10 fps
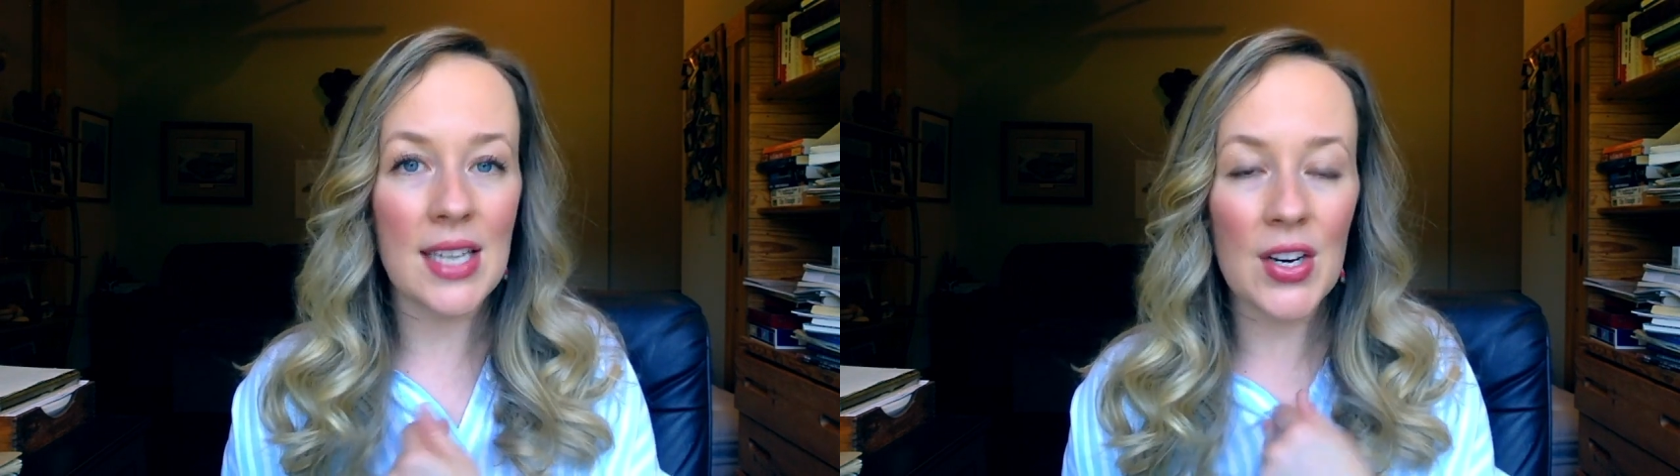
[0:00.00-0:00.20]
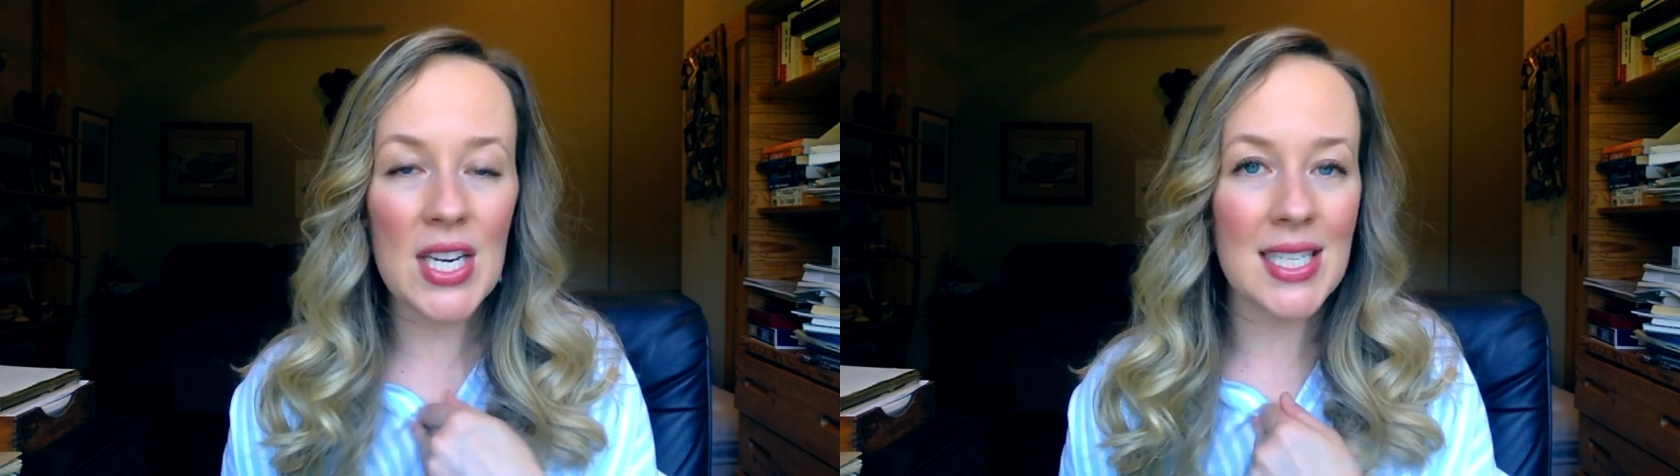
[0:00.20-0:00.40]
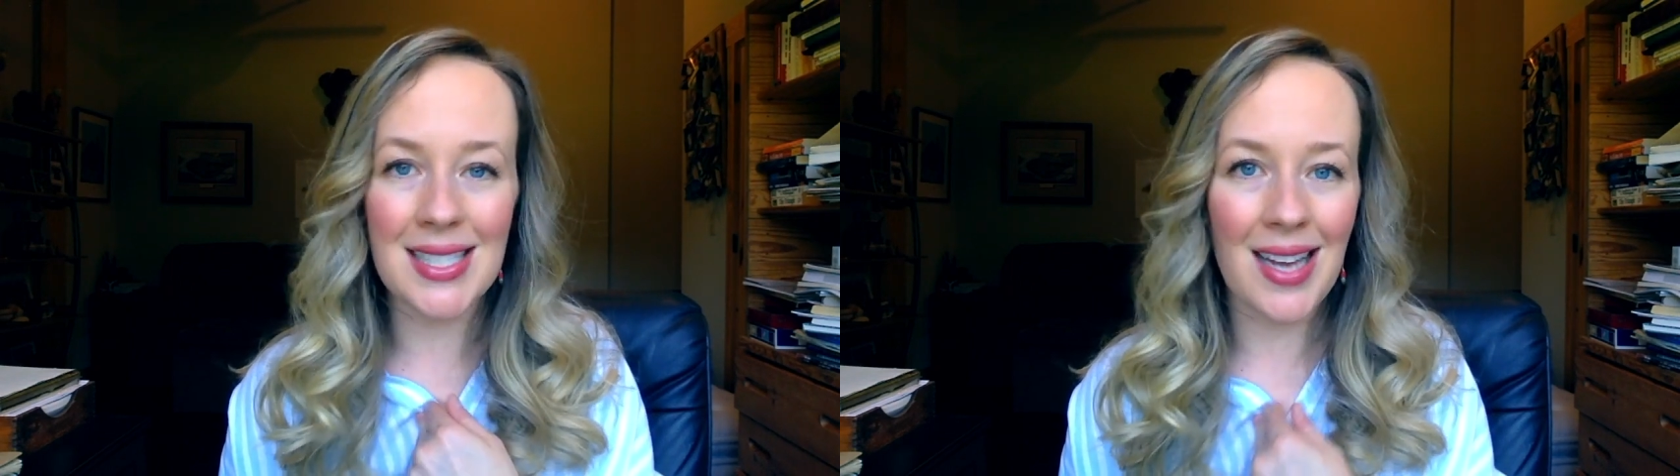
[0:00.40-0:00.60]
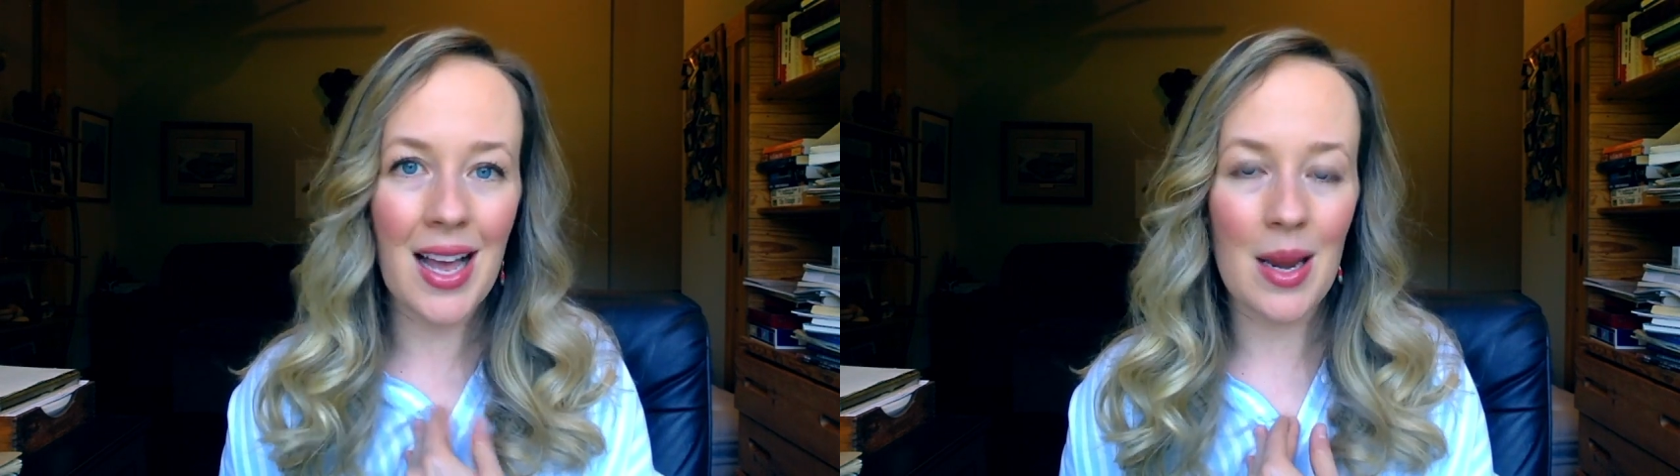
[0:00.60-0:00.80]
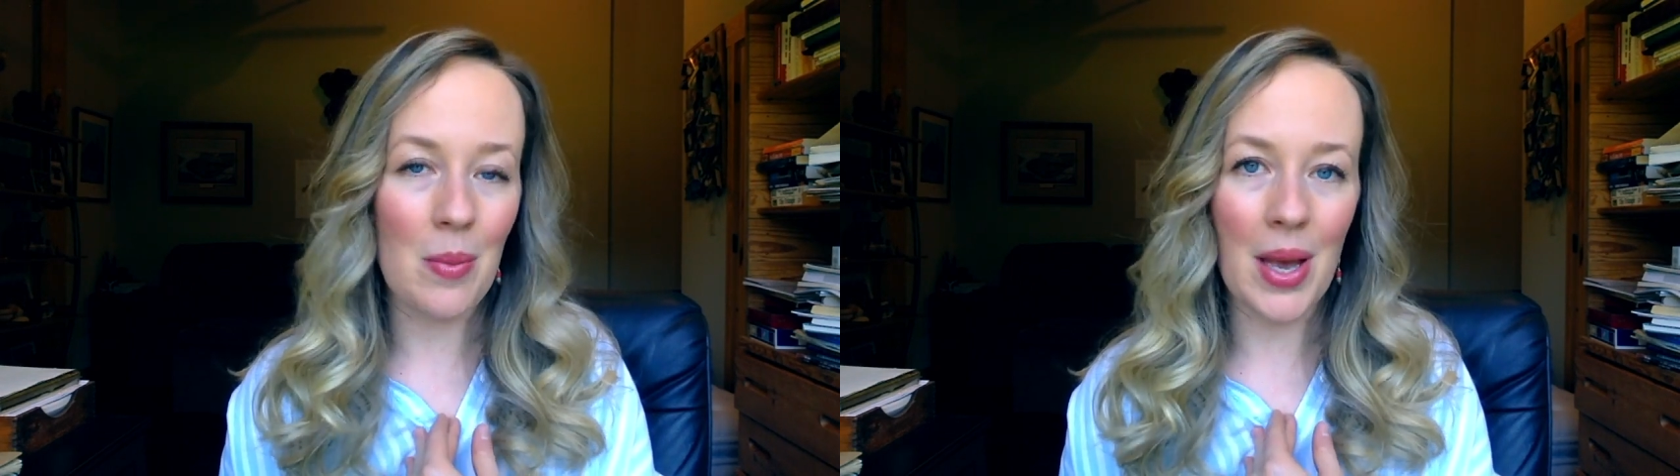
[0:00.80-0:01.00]
dairy does
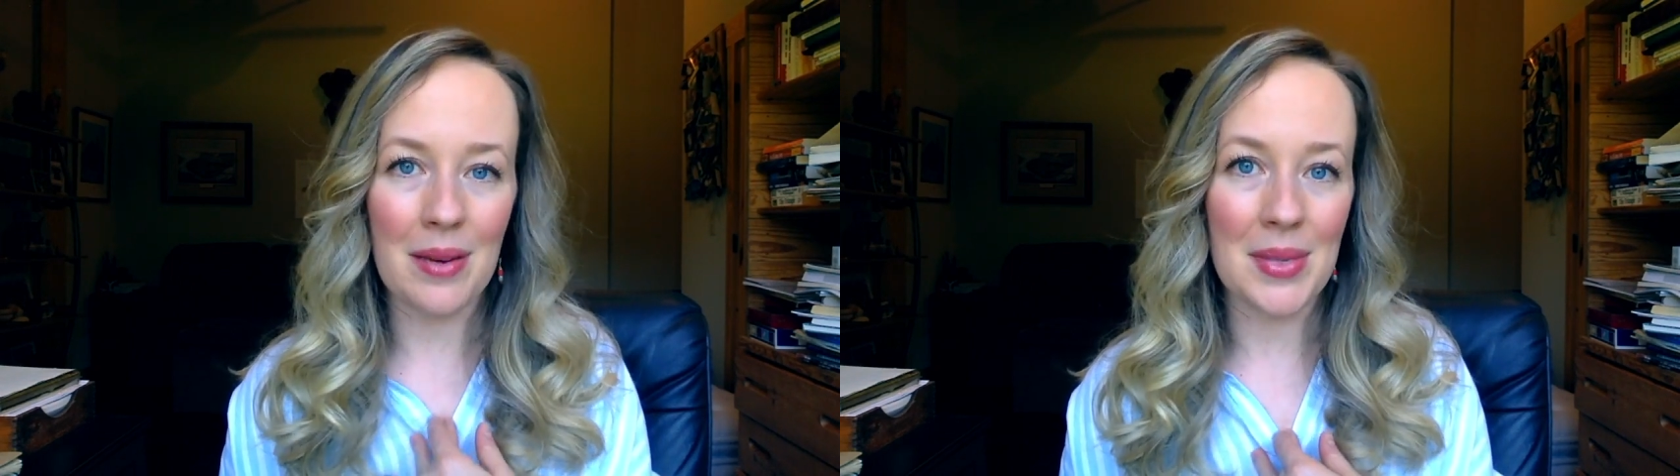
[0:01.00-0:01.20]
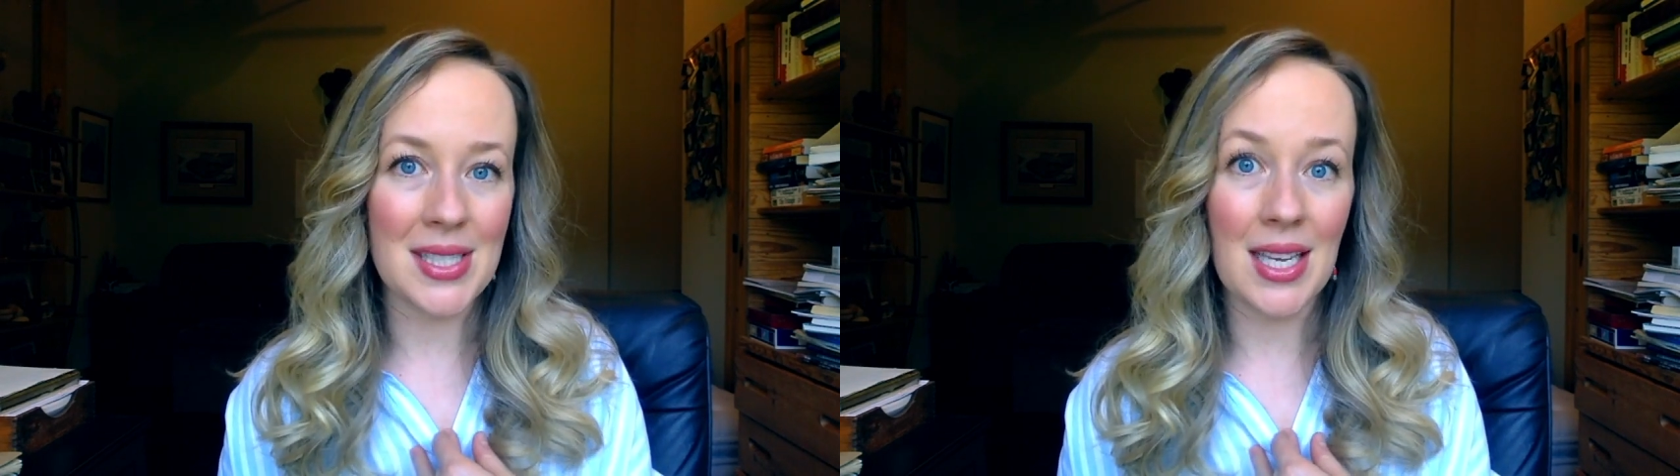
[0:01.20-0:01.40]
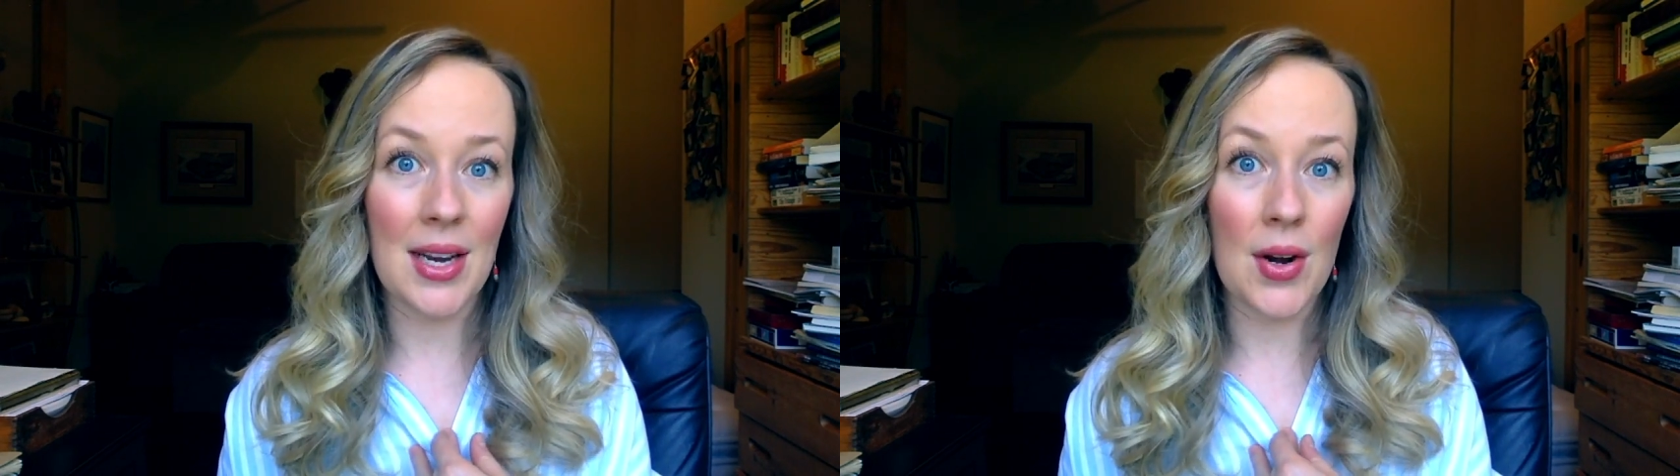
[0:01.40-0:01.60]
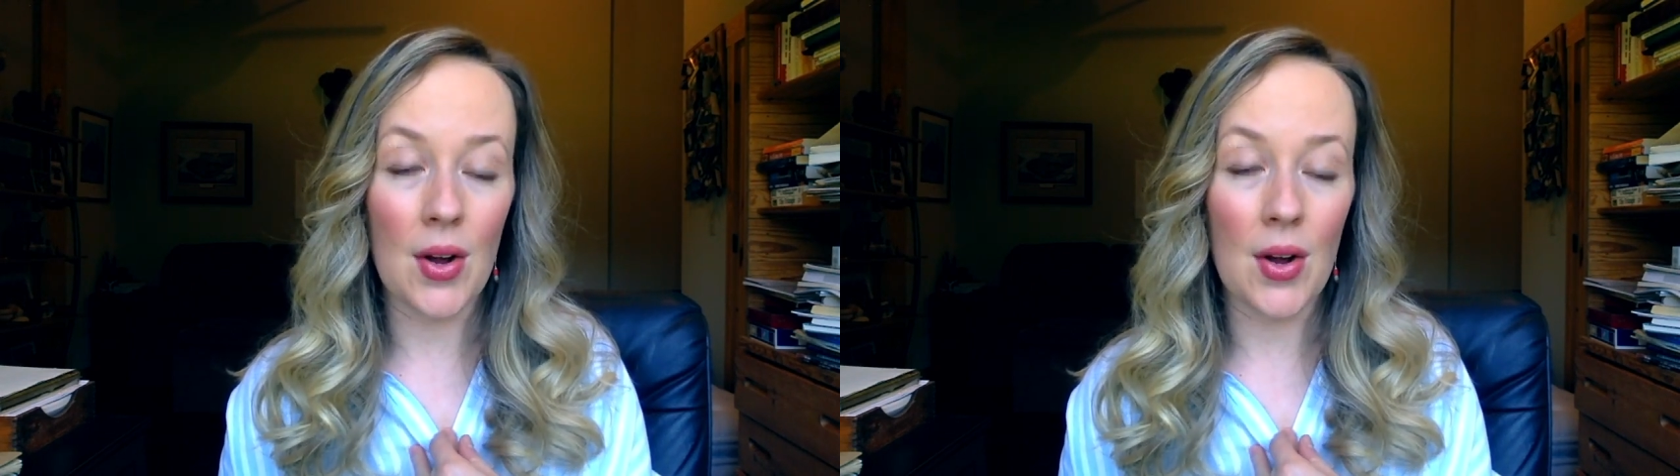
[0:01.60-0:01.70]
not impact my skin at